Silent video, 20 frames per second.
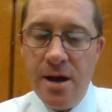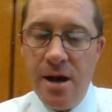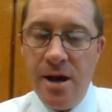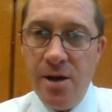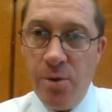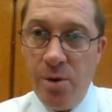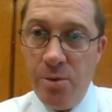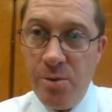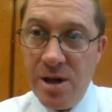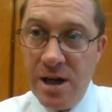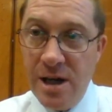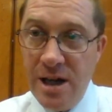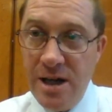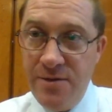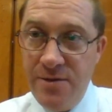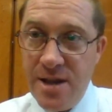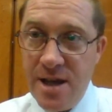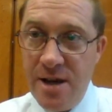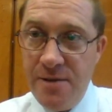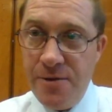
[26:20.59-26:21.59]
Anyway, we're going to
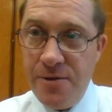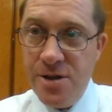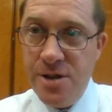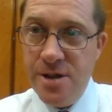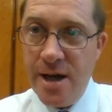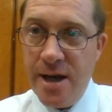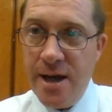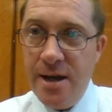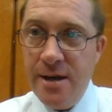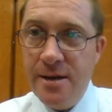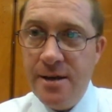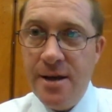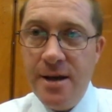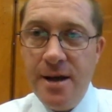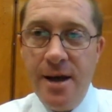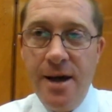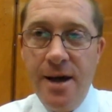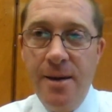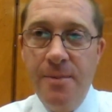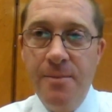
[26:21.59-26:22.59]
leave it there for today.
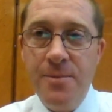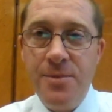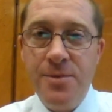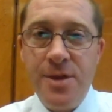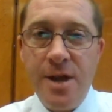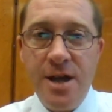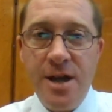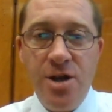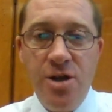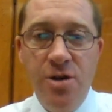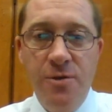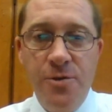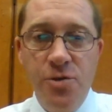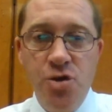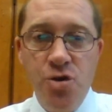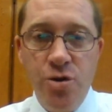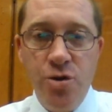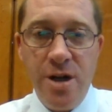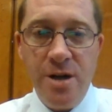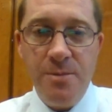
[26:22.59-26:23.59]
Thank you for
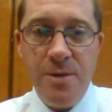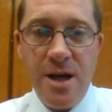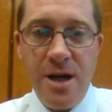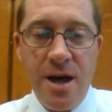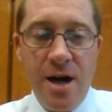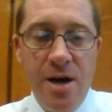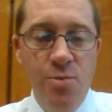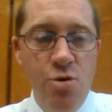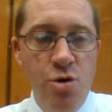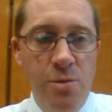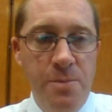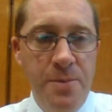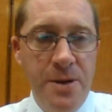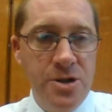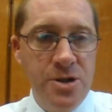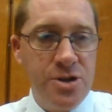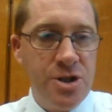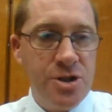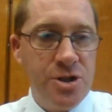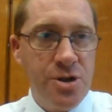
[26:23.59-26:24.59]
joining me. I will
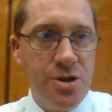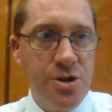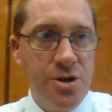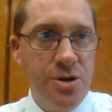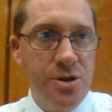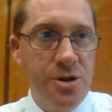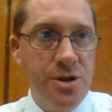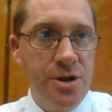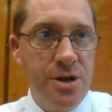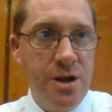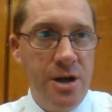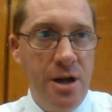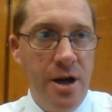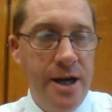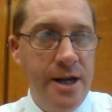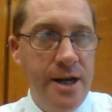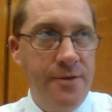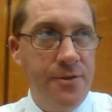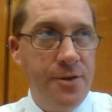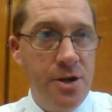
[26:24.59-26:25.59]
post this
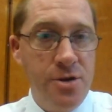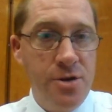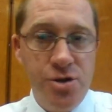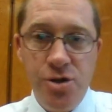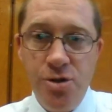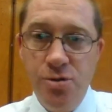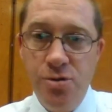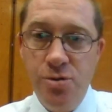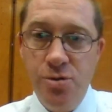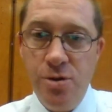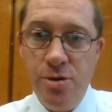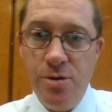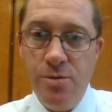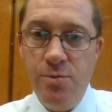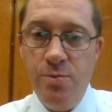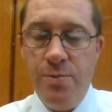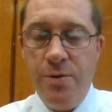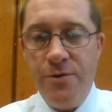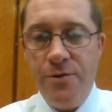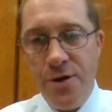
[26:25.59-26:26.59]
online for those
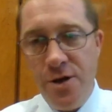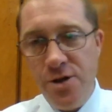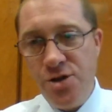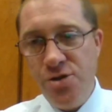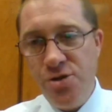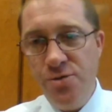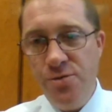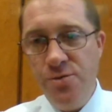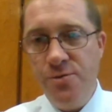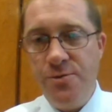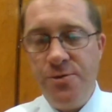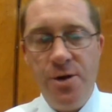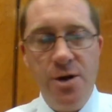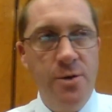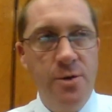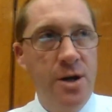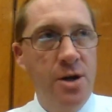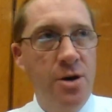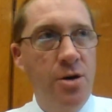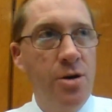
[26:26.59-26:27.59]
who prefer to
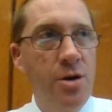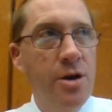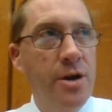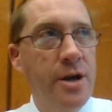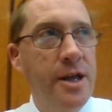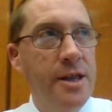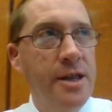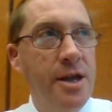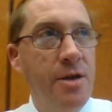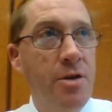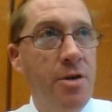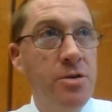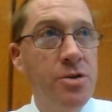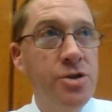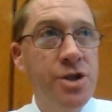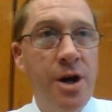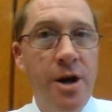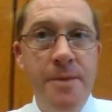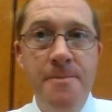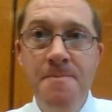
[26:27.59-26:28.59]
follow along in their
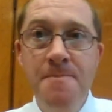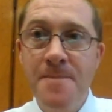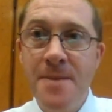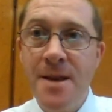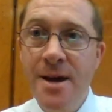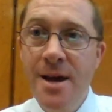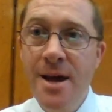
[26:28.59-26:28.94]
own time.